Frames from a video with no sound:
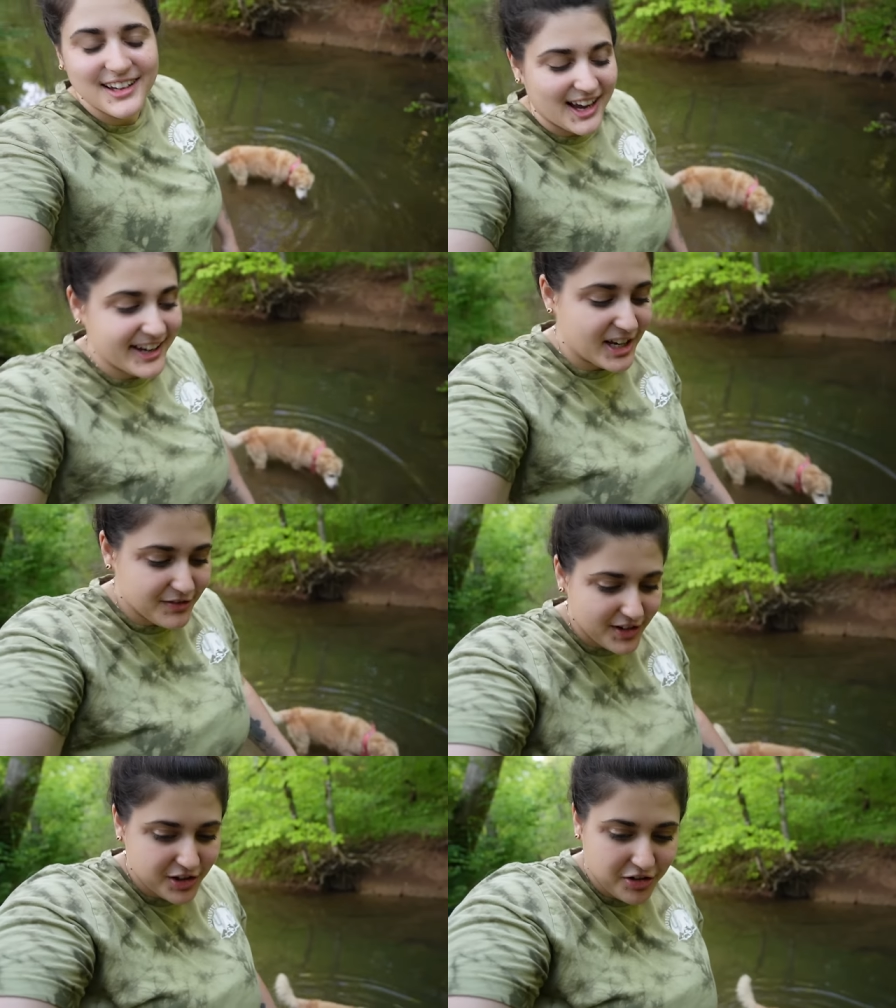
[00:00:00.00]
I gave
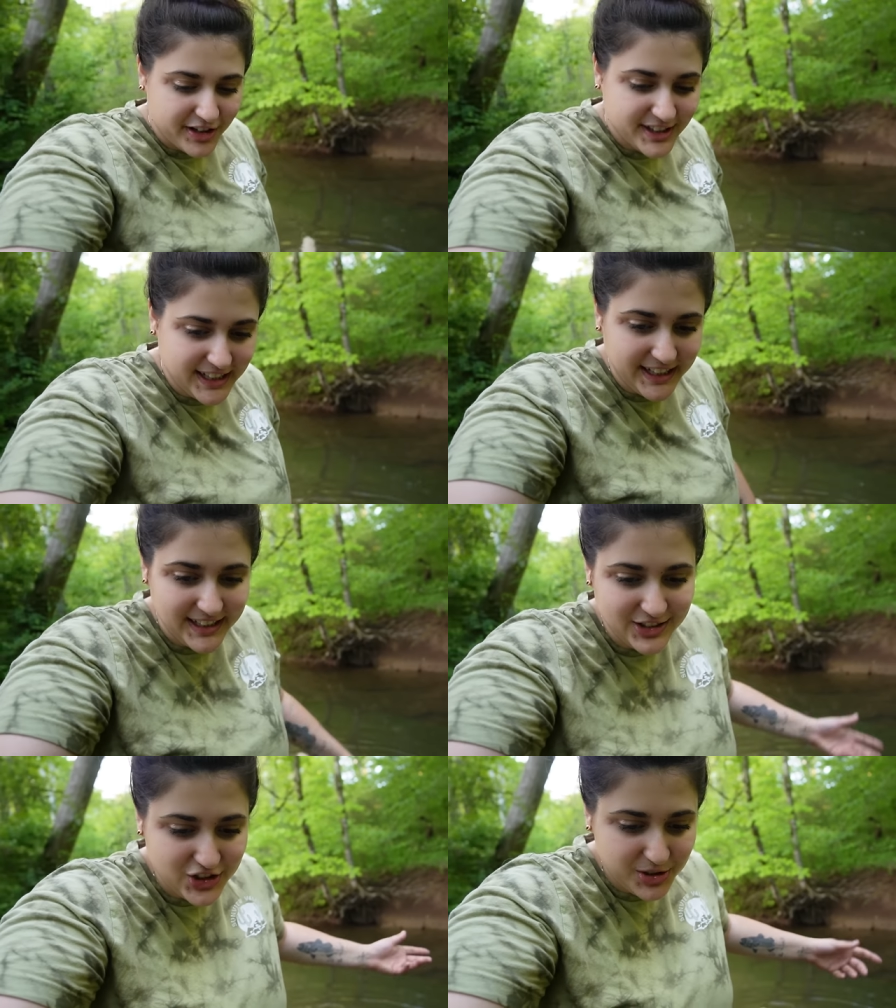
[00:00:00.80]
her the green
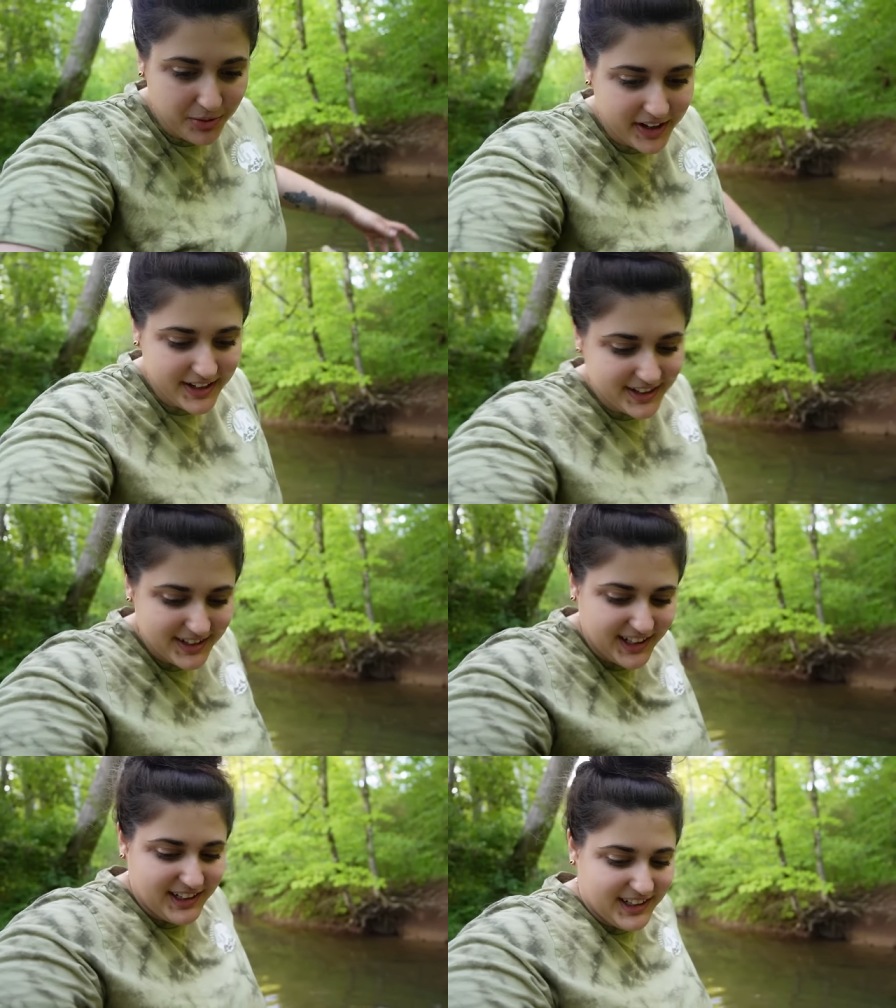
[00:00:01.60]
light, and she ran
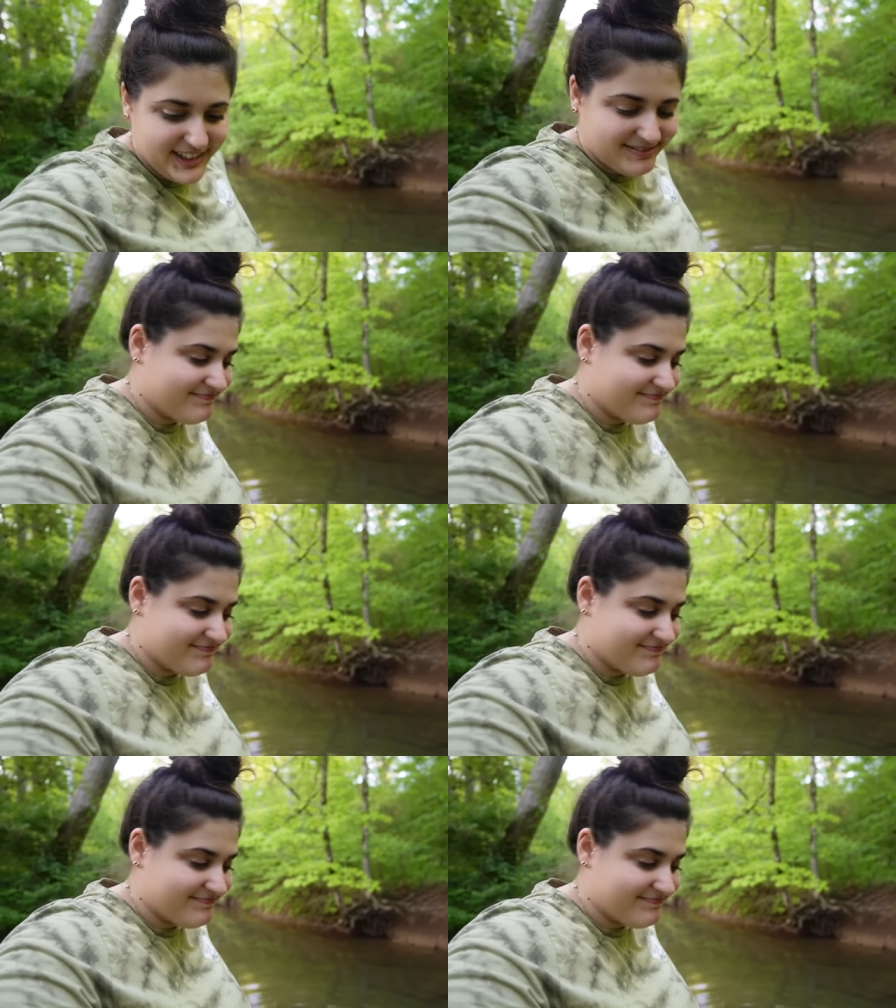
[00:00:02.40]
in, and